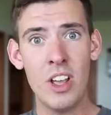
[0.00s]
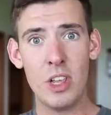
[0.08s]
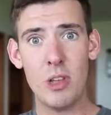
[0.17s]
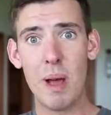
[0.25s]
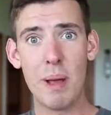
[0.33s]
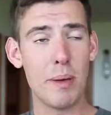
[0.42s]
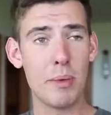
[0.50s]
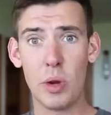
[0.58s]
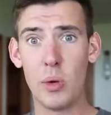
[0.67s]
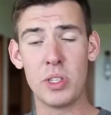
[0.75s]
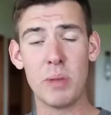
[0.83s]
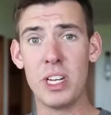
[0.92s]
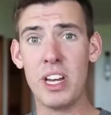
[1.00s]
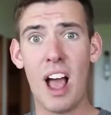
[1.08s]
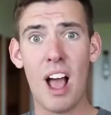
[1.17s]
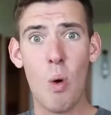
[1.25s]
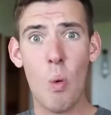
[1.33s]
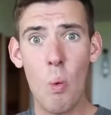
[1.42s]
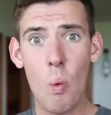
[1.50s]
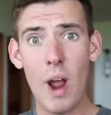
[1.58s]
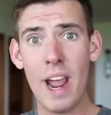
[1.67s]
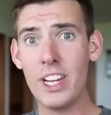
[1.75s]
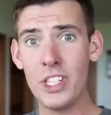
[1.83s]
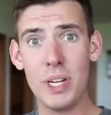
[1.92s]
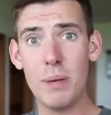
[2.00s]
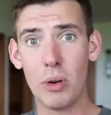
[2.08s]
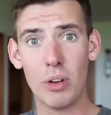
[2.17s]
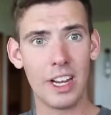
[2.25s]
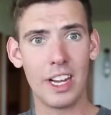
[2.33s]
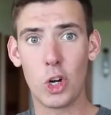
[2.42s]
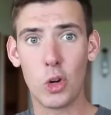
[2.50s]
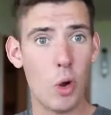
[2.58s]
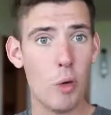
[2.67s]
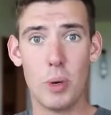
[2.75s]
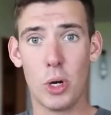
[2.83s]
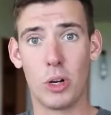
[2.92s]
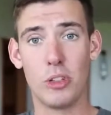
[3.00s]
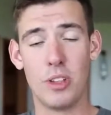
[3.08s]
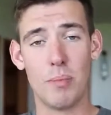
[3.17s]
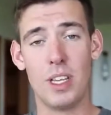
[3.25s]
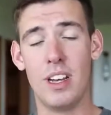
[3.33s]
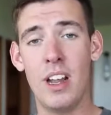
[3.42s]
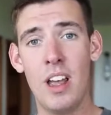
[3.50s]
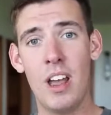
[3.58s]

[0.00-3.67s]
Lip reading: you might be able to go with something way cheaper like a Chromebook or something.